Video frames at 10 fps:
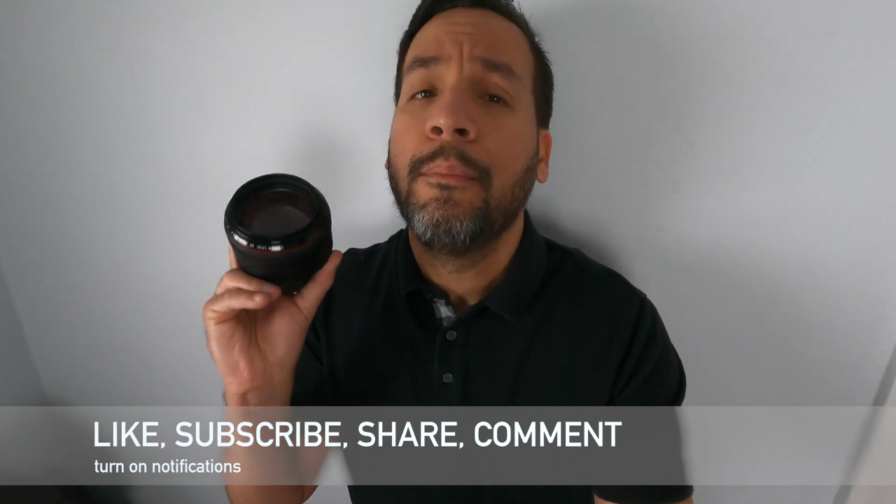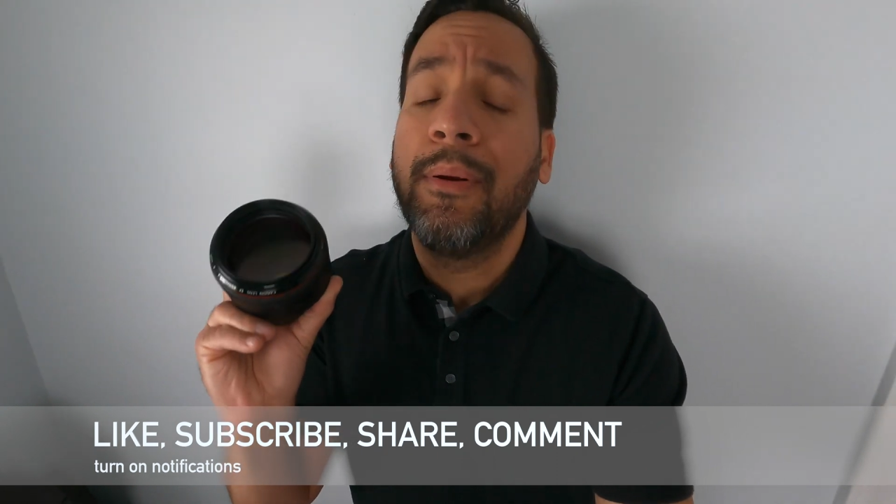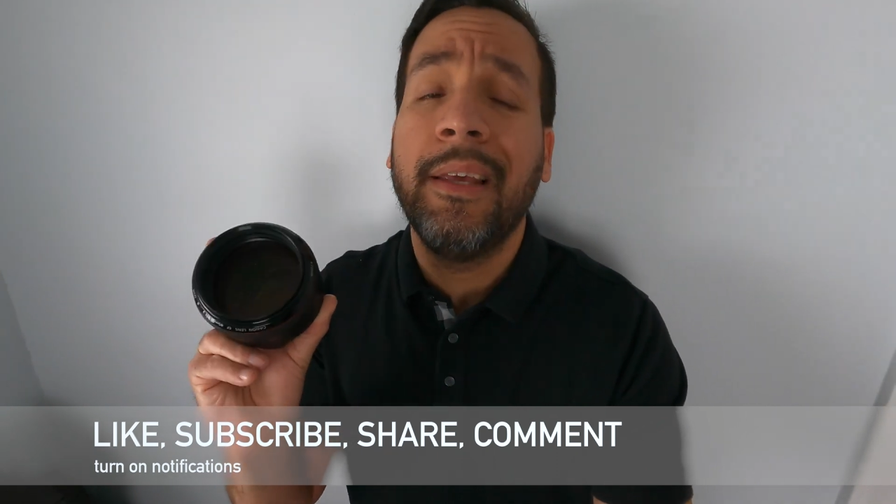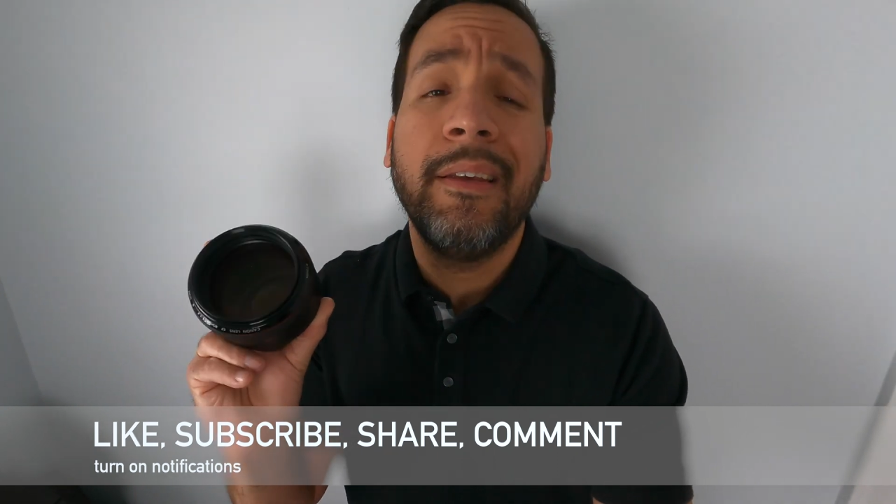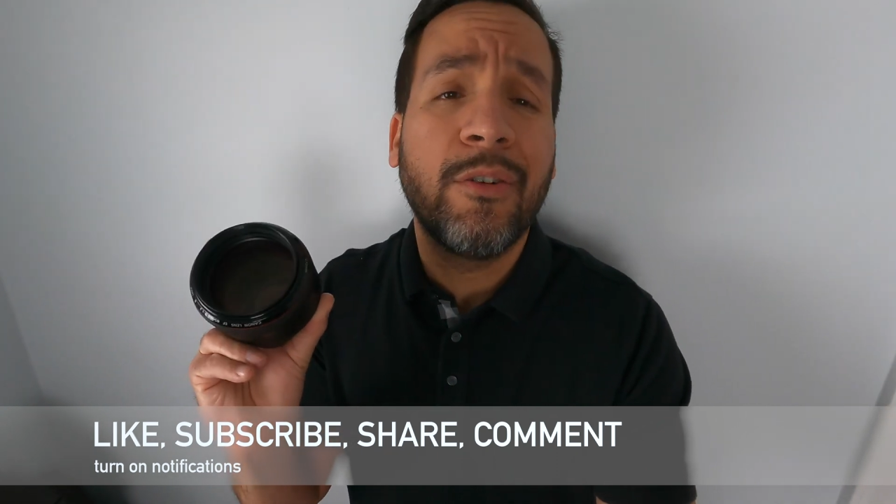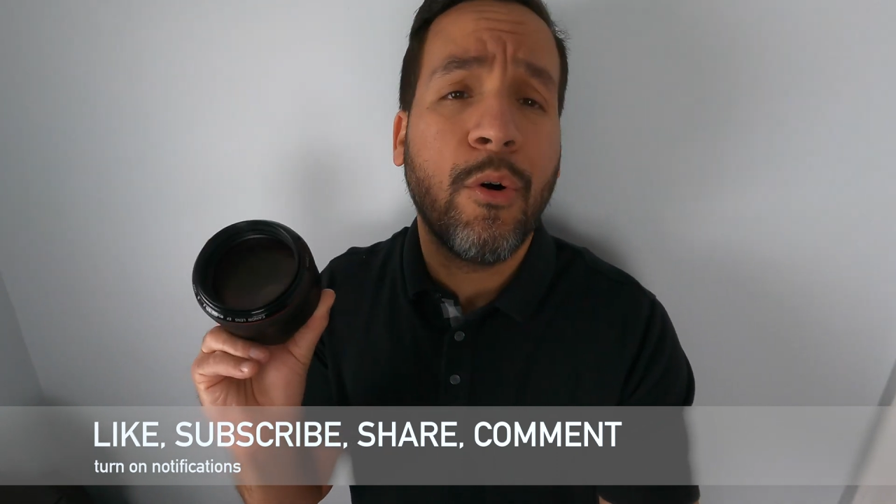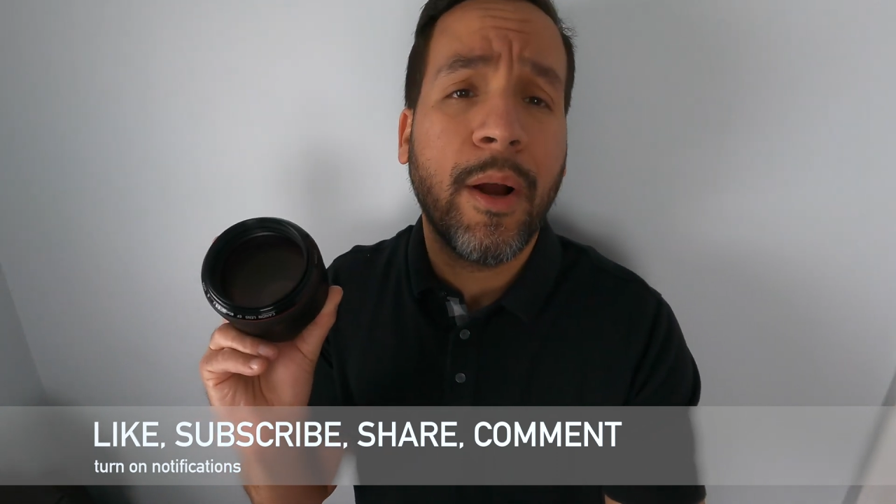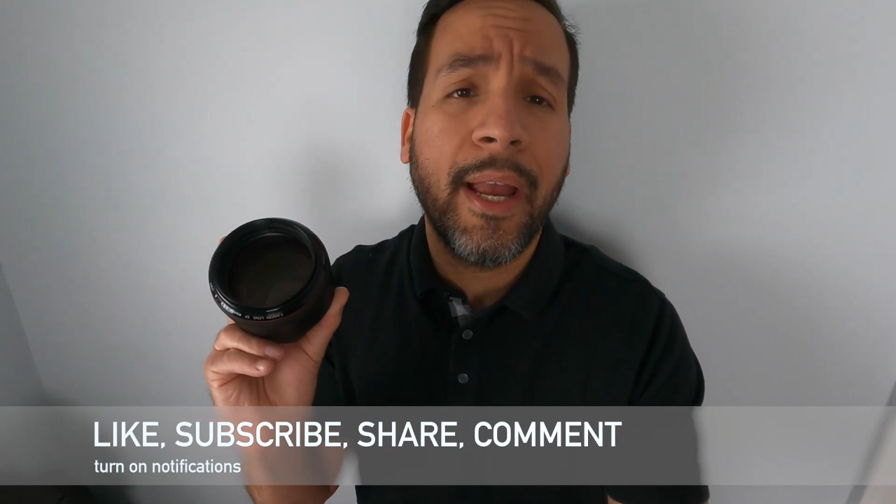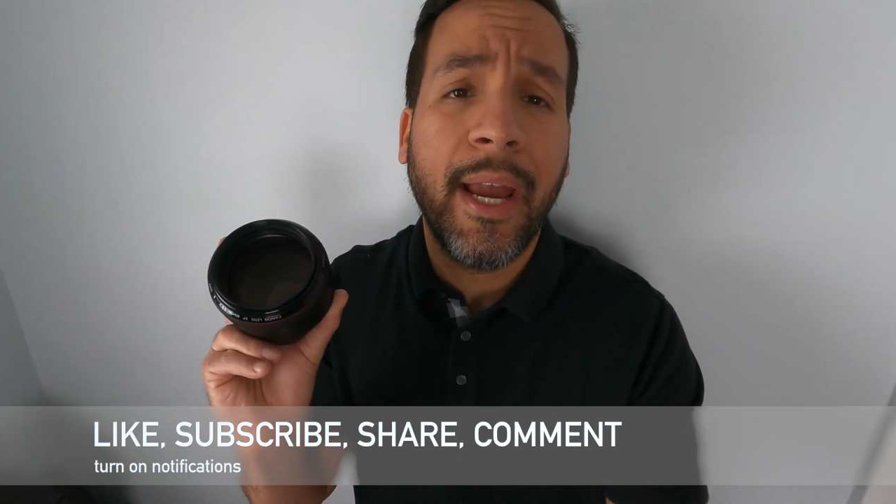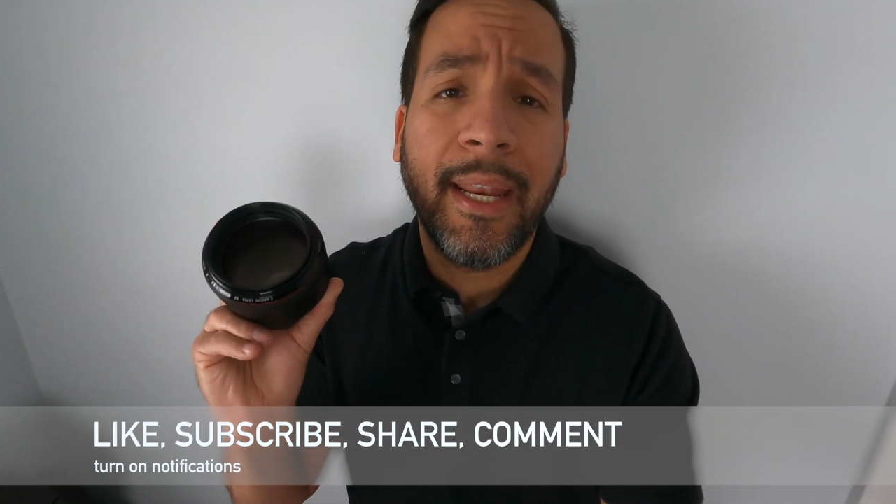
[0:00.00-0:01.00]
please go
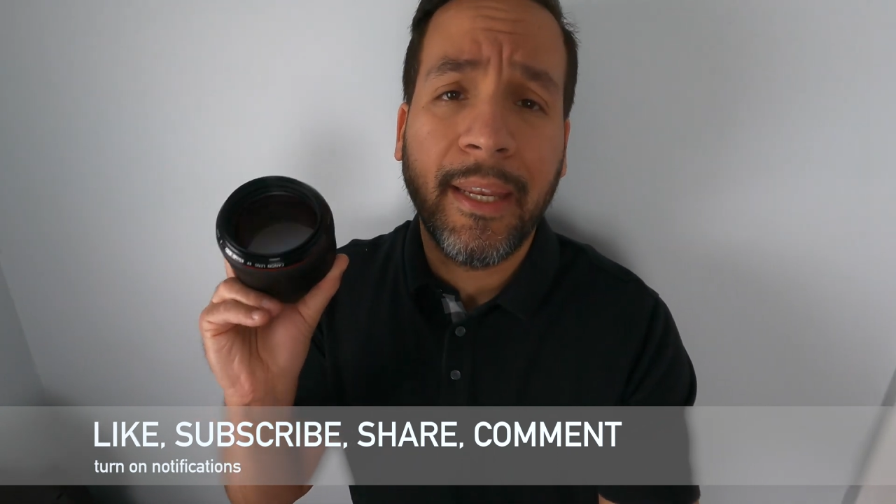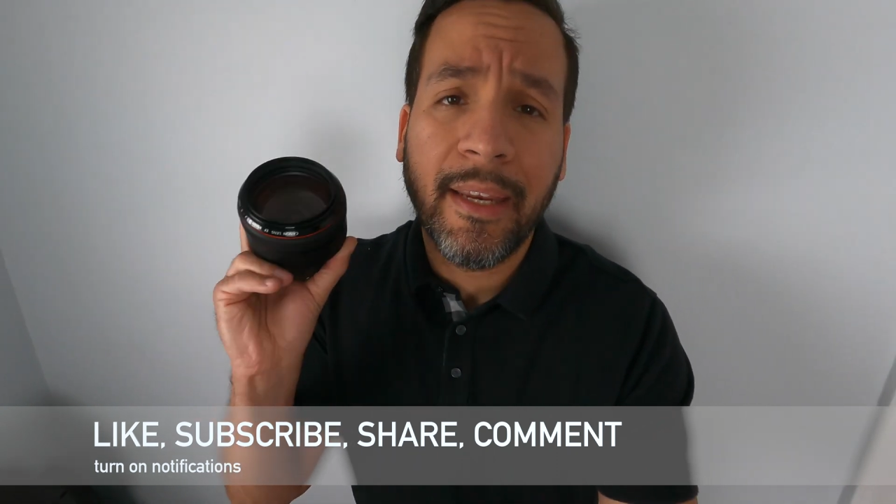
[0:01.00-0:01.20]
ahead and